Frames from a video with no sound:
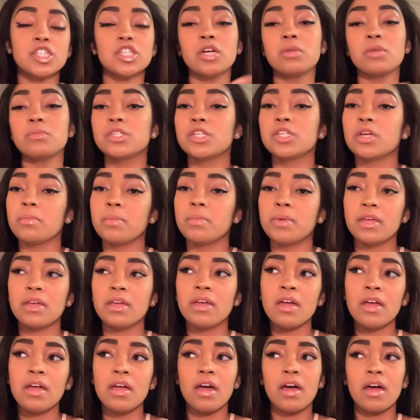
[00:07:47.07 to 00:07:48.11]
Show me
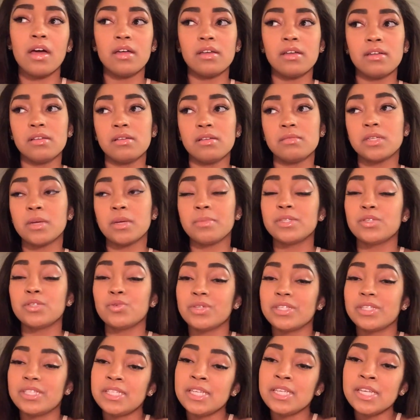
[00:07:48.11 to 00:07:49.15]
to
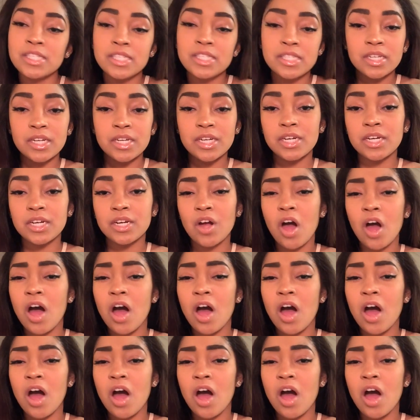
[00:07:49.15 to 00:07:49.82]
his sister.